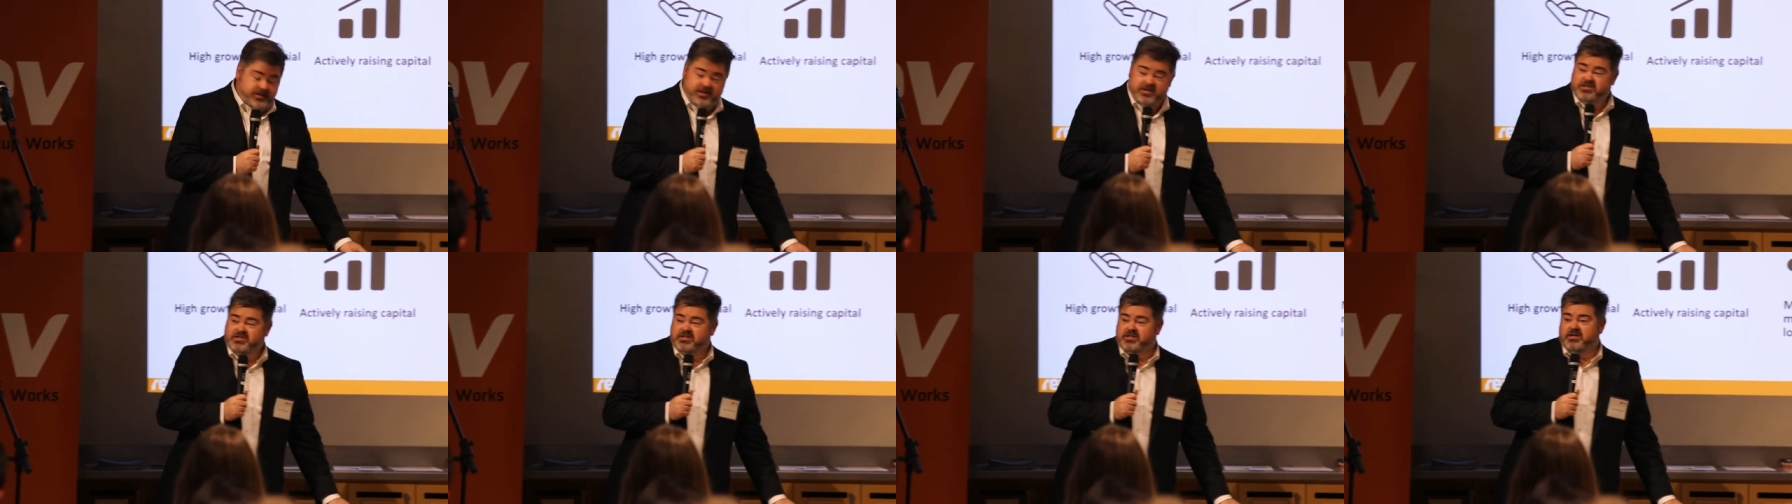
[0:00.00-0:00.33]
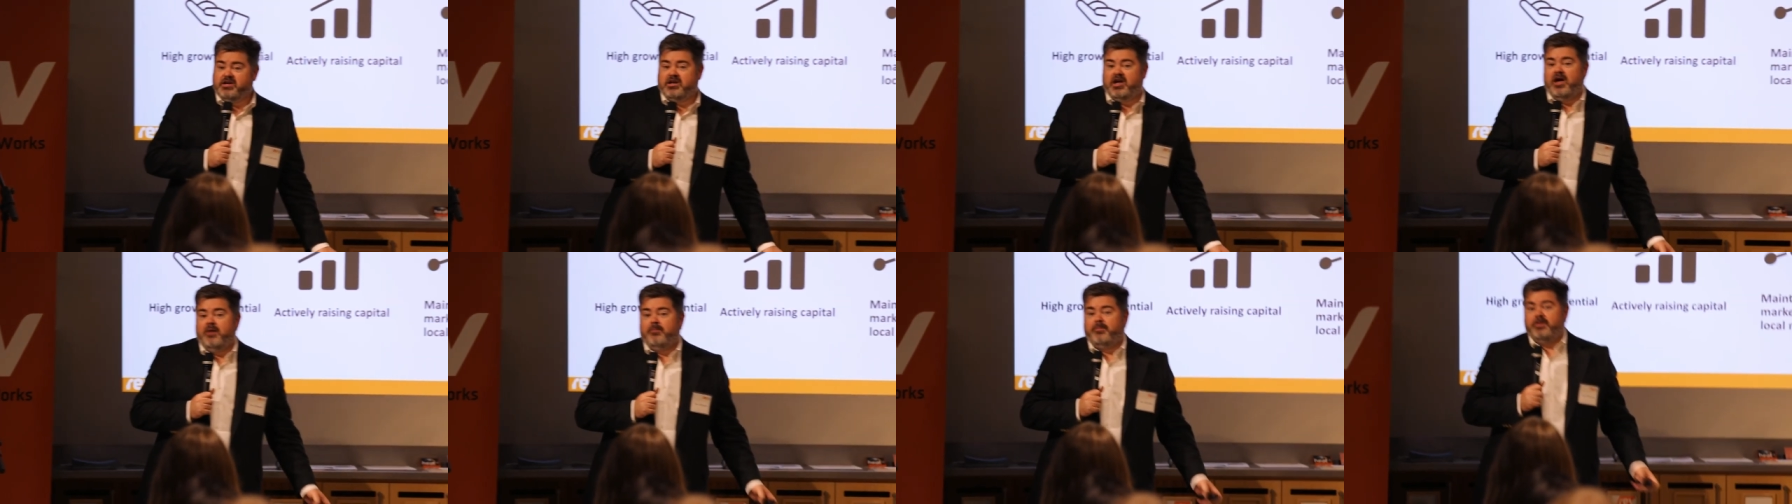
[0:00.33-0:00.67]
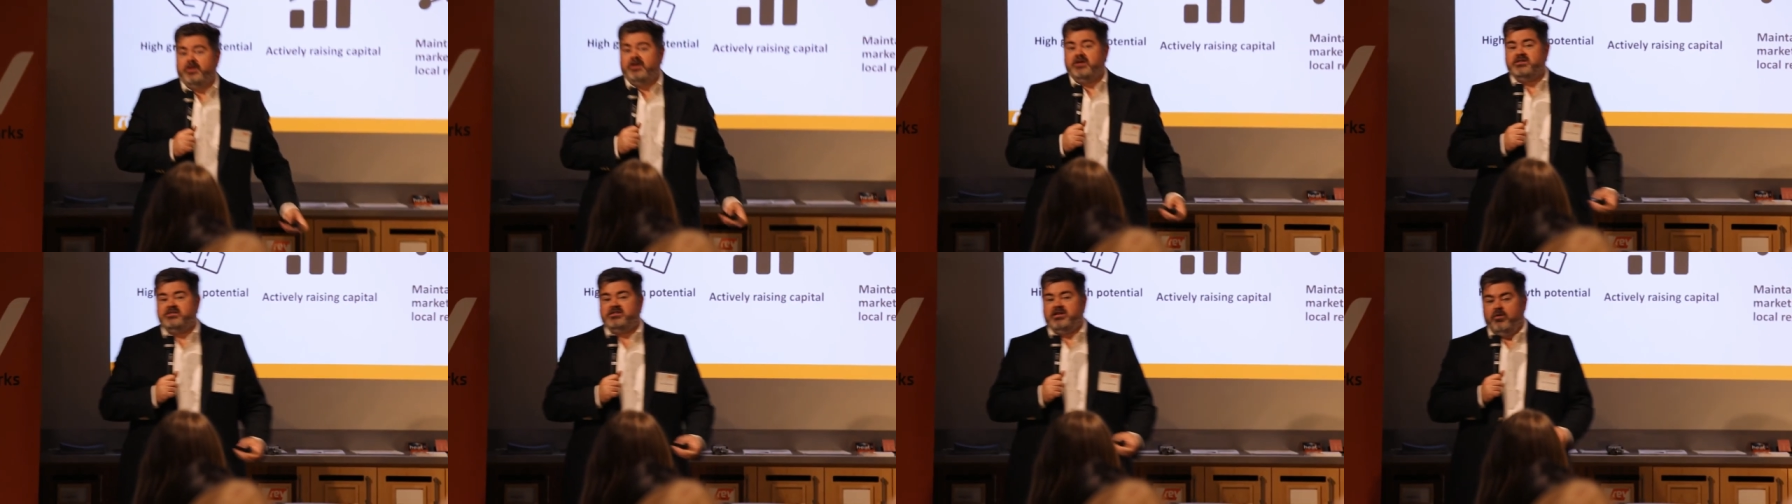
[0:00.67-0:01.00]
these are the
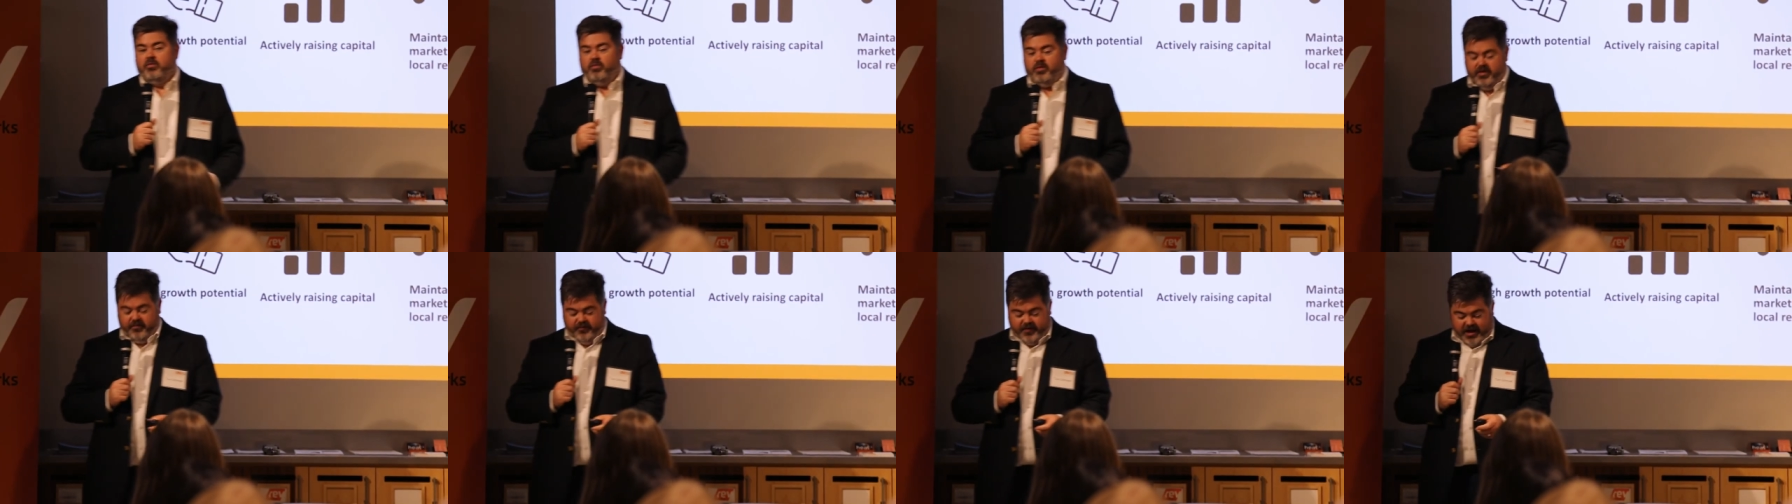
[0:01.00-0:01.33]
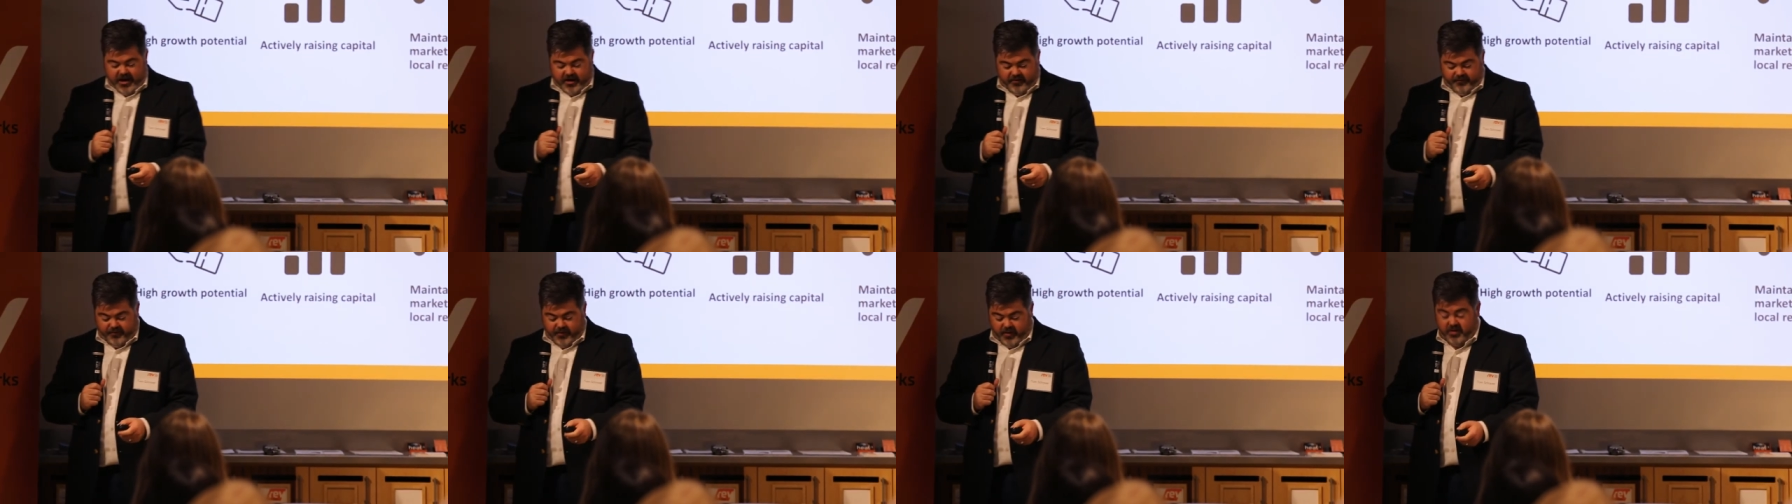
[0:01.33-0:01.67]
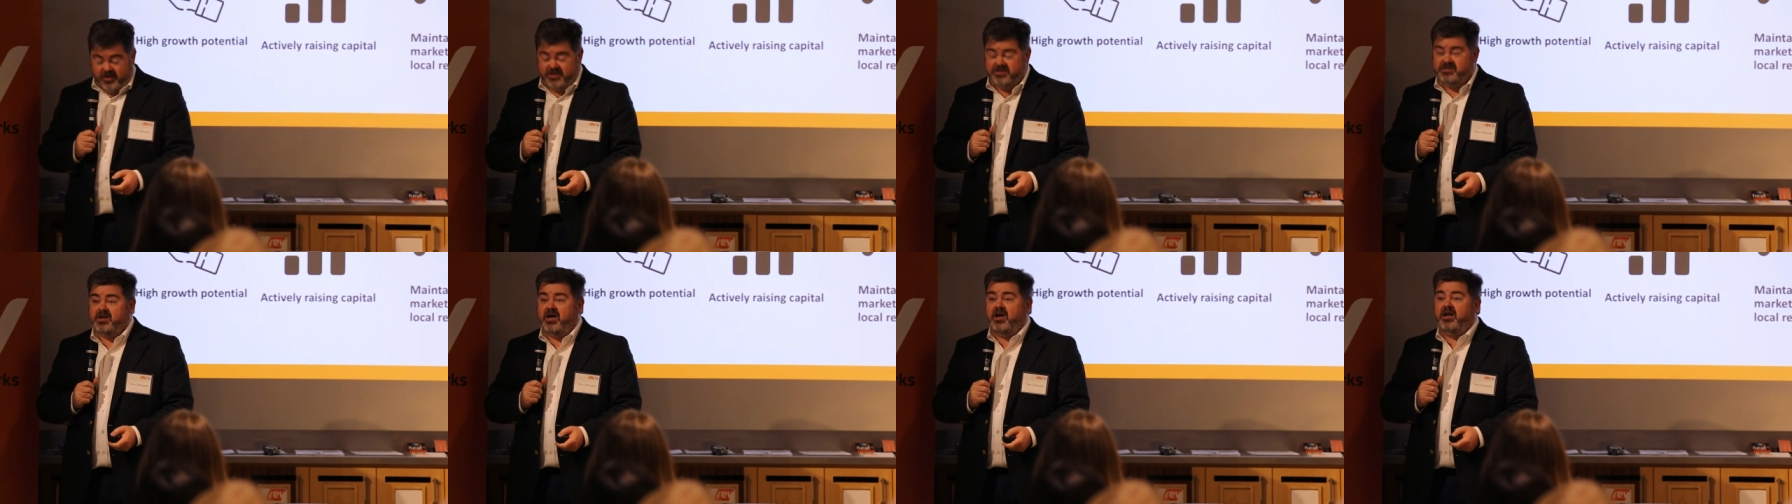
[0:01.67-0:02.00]
companies that we've got to
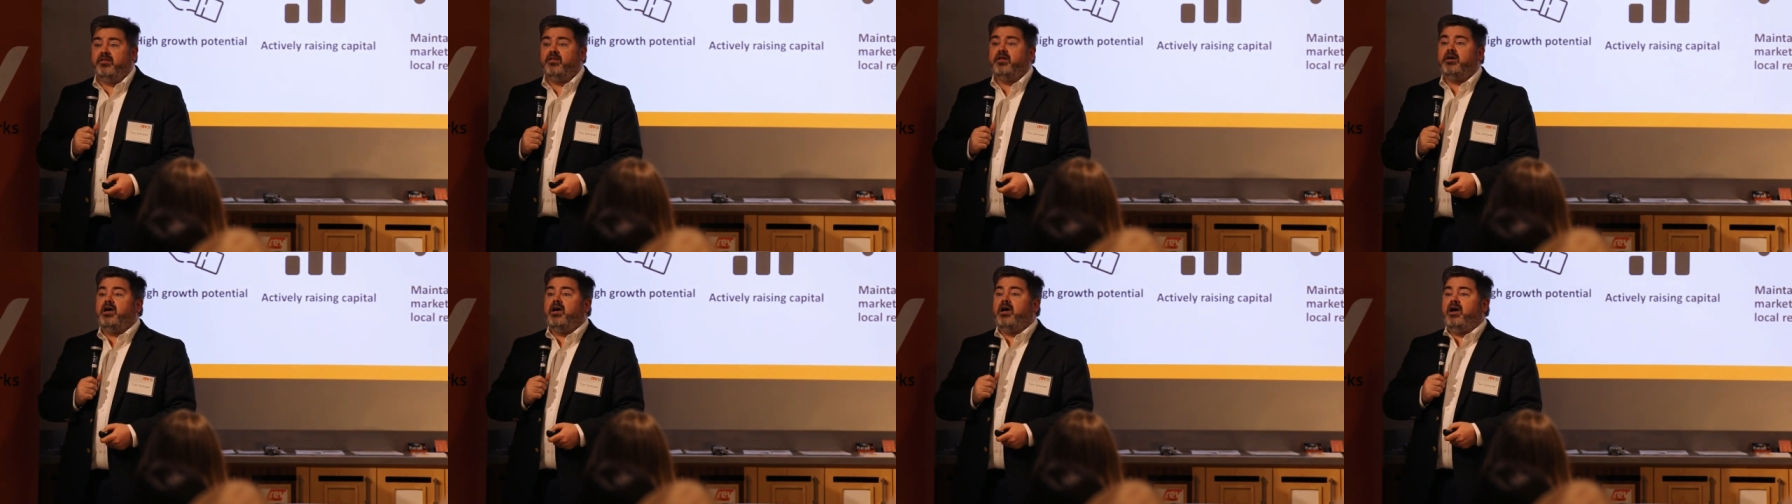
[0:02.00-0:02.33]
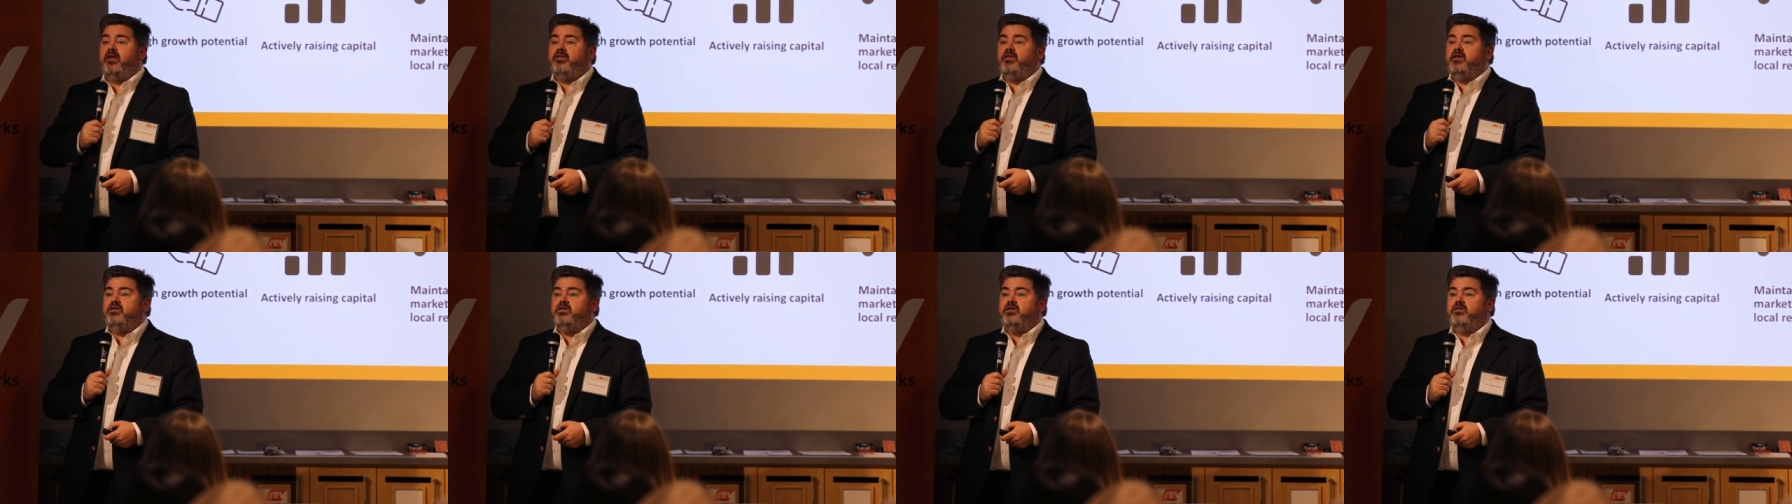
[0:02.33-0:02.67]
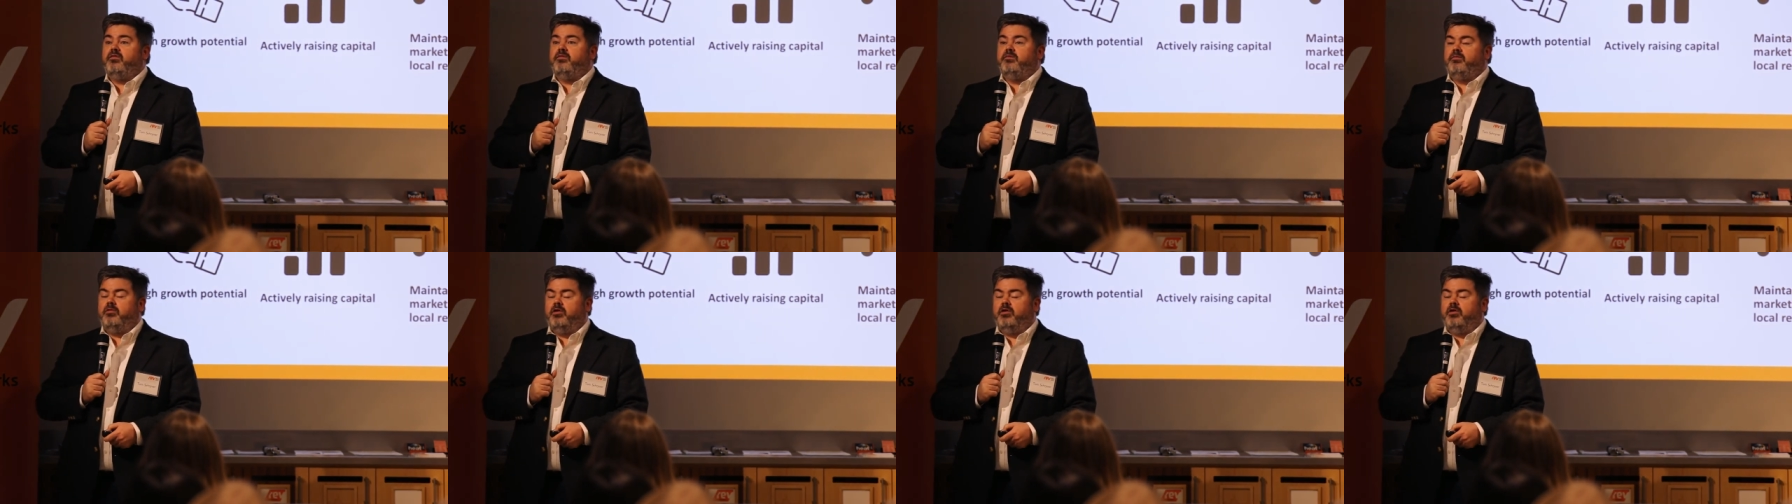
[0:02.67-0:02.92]
focus on and the kind that you